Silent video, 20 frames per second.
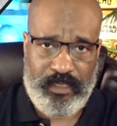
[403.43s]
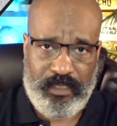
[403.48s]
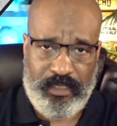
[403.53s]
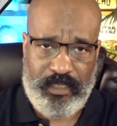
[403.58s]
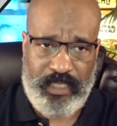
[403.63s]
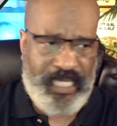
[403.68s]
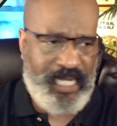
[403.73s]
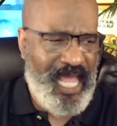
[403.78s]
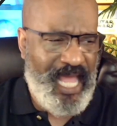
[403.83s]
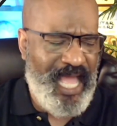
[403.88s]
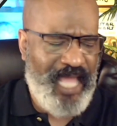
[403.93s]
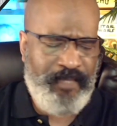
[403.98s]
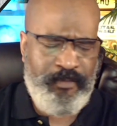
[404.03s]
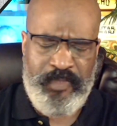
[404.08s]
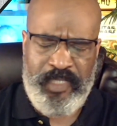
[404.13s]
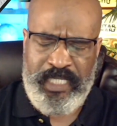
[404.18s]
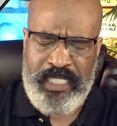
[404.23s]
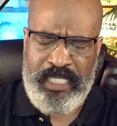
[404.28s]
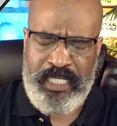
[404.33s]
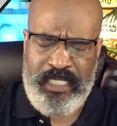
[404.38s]
And I
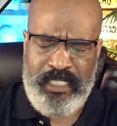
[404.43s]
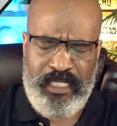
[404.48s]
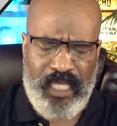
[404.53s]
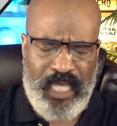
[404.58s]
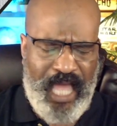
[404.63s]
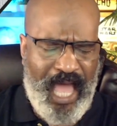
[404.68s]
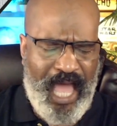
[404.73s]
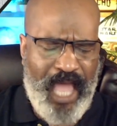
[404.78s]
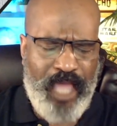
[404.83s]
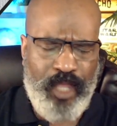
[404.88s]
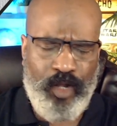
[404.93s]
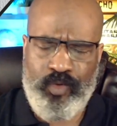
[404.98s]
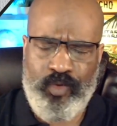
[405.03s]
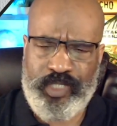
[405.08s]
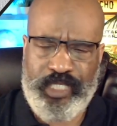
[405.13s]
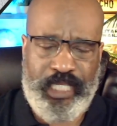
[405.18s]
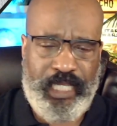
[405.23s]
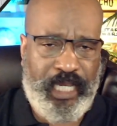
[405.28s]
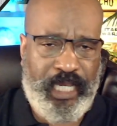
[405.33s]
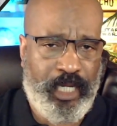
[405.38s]
mean, I
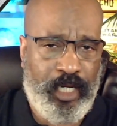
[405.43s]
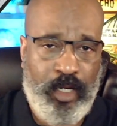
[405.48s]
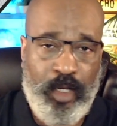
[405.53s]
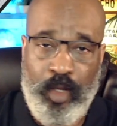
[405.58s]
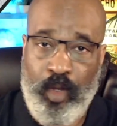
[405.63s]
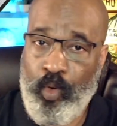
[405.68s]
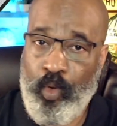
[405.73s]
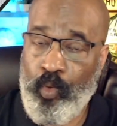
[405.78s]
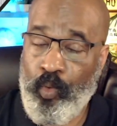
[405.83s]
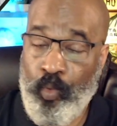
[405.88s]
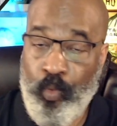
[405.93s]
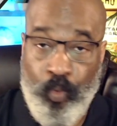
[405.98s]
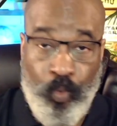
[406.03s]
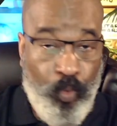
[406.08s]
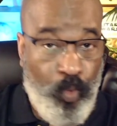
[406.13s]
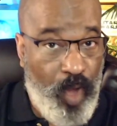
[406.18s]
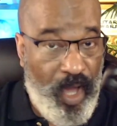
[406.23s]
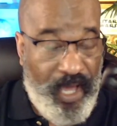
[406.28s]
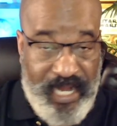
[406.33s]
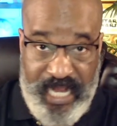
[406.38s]
don't care
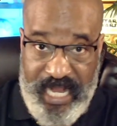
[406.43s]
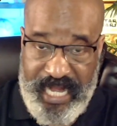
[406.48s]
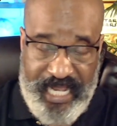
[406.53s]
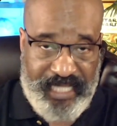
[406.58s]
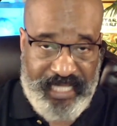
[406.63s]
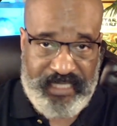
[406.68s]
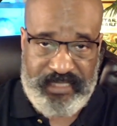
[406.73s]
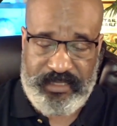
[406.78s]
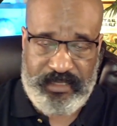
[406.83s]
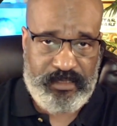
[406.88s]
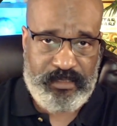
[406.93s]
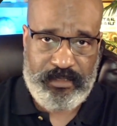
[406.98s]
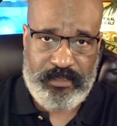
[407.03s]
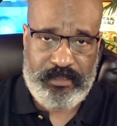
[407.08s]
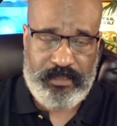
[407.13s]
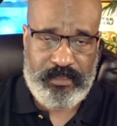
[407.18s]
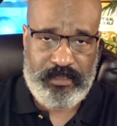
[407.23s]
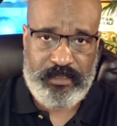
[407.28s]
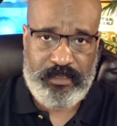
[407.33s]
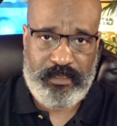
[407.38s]
what it is.
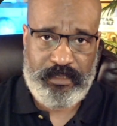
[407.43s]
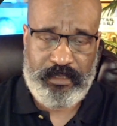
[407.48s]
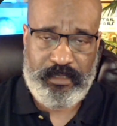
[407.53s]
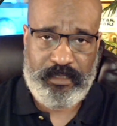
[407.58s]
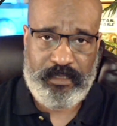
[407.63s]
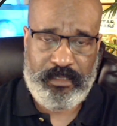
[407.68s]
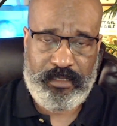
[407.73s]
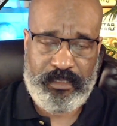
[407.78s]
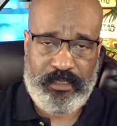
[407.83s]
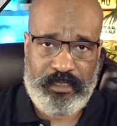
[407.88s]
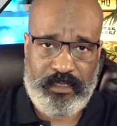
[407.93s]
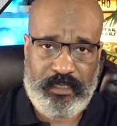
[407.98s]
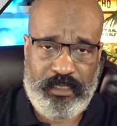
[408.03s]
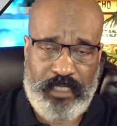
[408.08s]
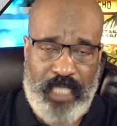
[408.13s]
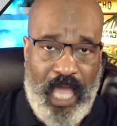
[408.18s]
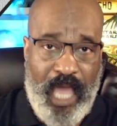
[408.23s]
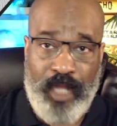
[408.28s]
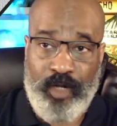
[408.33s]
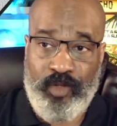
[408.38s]

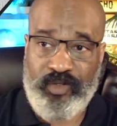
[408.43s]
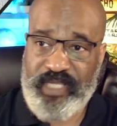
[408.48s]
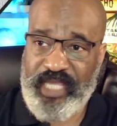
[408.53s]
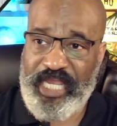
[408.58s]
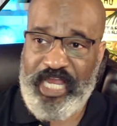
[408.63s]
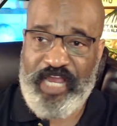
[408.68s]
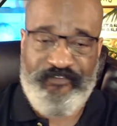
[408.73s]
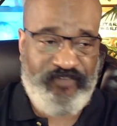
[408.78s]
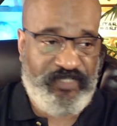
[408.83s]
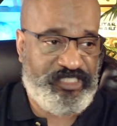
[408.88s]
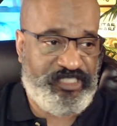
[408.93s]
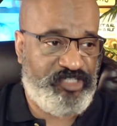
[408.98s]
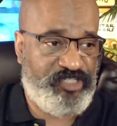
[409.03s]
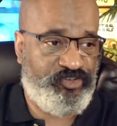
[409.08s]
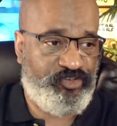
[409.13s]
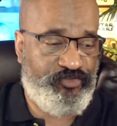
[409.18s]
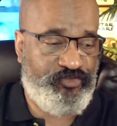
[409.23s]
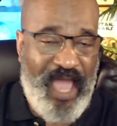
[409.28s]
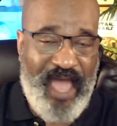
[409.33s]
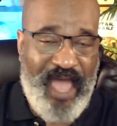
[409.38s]
I don't care if it's a
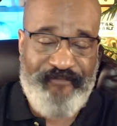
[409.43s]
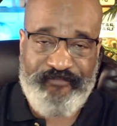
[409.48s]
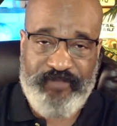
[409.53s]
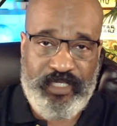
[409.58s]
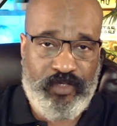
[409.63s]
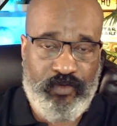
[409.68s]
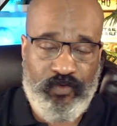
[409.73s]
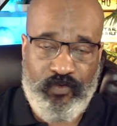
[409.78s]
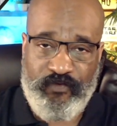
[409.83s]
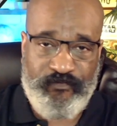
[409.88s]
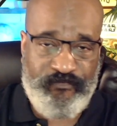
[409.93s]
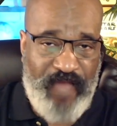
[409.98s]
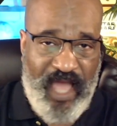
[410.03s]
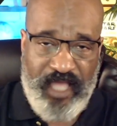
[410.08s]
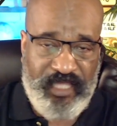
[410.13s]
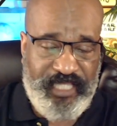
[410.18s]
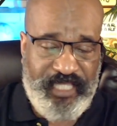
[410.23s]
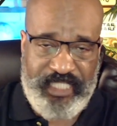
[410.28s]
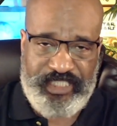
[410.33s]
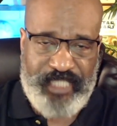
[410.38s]
traffic
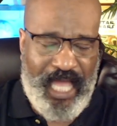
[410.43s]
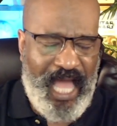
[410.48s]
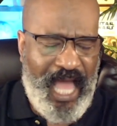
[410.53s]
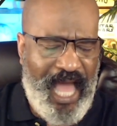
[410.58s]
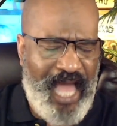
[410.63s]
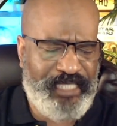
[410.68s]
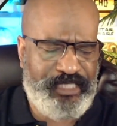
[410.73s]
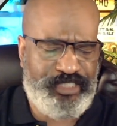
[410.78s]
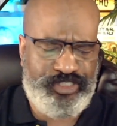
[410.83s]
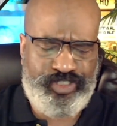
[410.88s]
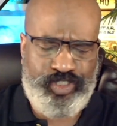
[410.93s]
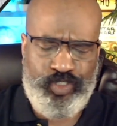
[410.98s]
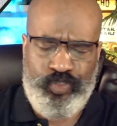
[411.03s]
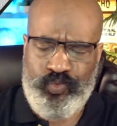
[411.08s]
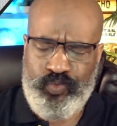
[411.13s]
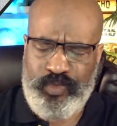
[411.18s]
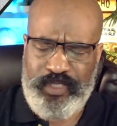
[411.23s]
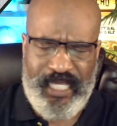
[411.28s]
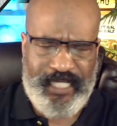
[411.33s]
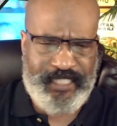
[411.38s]
violation. I
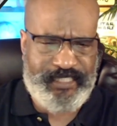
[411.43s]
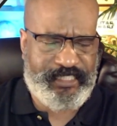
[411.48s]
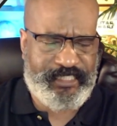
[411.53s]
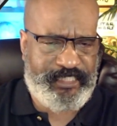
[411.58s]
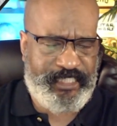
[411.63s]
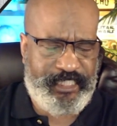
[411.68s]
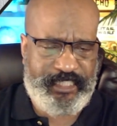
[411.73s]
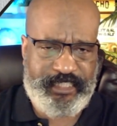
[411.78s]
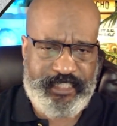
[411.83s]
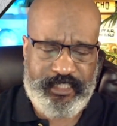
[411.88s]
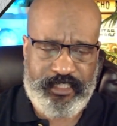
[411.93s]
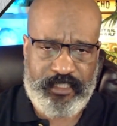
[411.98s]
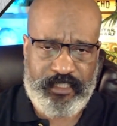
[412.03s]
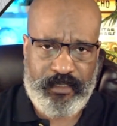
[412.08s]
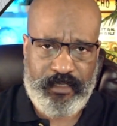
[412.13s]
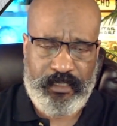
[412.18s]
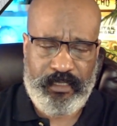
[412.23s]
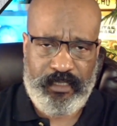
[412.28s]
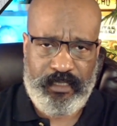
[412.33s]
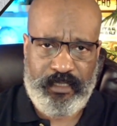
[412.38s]
do not care.
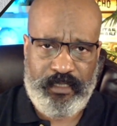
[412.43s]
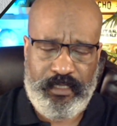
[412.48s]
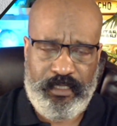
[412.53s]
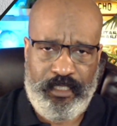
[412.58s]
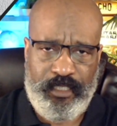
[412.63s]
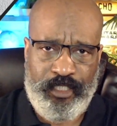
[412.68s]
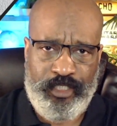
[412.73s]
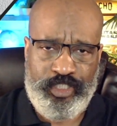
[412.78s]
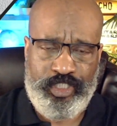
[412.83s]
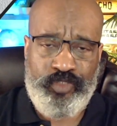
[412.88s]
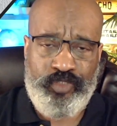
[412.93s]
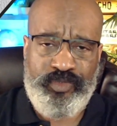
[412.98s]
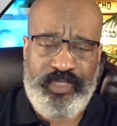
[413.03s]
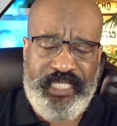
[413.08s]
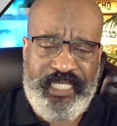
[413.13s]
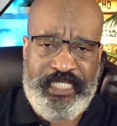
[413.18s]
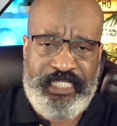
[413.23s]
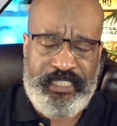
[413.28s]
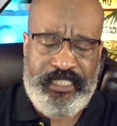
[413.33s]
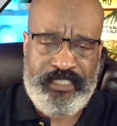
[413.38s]
You
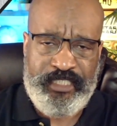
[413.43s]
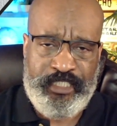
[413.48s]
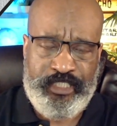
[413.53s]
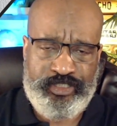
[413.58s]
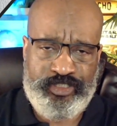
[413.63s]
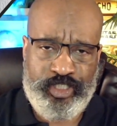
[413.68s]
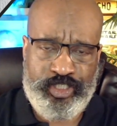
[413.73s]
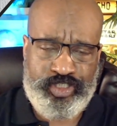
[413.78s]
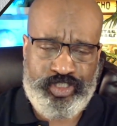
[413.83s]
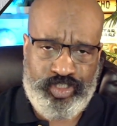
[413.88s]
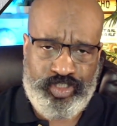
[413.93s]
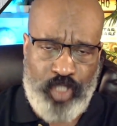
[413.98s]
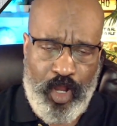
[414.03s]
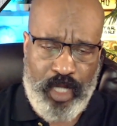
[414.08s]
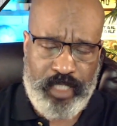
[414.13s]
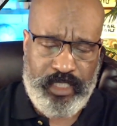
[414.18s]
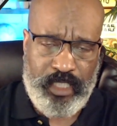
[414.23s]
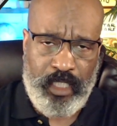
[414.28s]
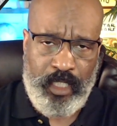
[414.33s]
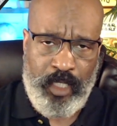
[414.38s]
need to
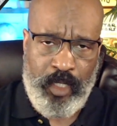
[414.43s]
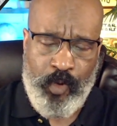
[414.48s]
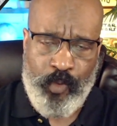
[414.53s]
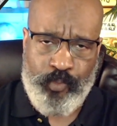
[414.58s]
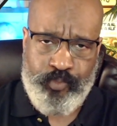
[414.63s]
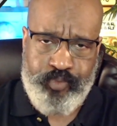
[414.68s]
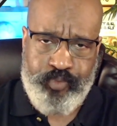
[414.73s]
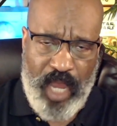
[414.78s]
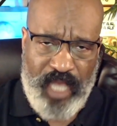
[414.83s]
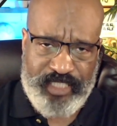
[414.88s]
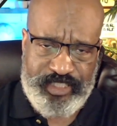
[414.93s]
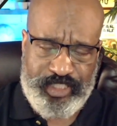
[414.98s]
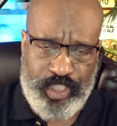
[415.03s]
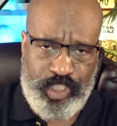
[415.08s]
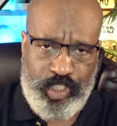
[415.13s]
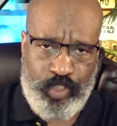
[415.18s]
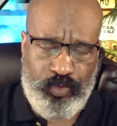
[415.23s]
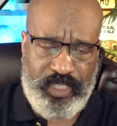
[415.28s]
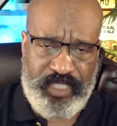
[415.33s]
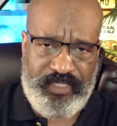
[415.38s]
start
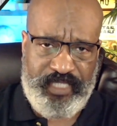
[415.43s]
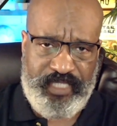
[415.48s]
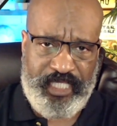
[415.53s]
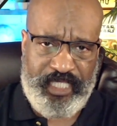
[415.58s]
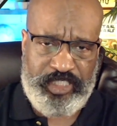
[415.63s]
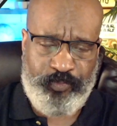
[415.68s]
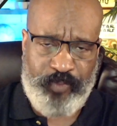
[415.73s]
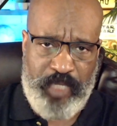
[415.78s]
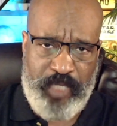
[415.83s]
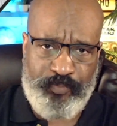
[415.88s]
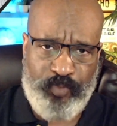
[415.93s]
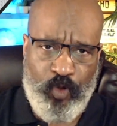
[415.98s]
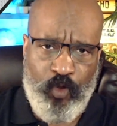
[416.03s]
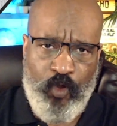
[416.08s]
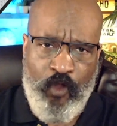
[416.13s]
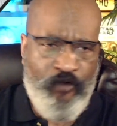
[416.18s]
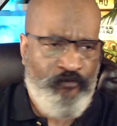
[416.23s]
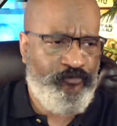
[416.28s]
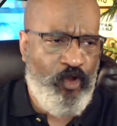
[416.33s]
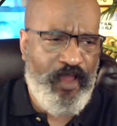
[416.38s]
prosecuting these people
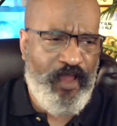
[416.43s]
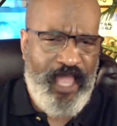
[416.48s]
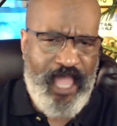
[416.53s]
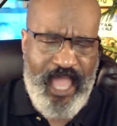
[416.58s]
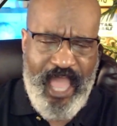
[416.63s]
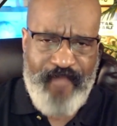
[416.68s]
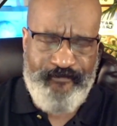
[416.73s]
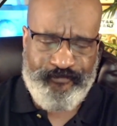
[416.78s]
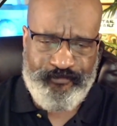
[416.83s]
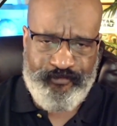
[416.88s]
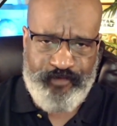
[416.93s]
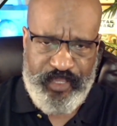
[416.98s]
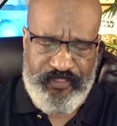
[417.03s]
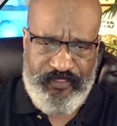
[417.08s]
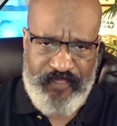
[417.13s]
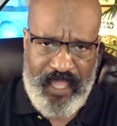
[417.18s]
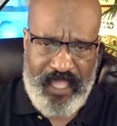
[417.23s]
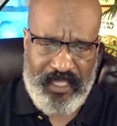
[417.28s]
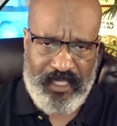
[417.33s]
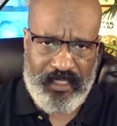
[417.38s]
for
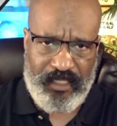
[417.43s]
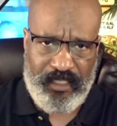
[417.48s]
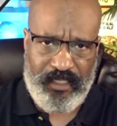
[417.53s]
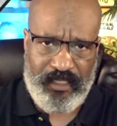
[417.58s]
everything.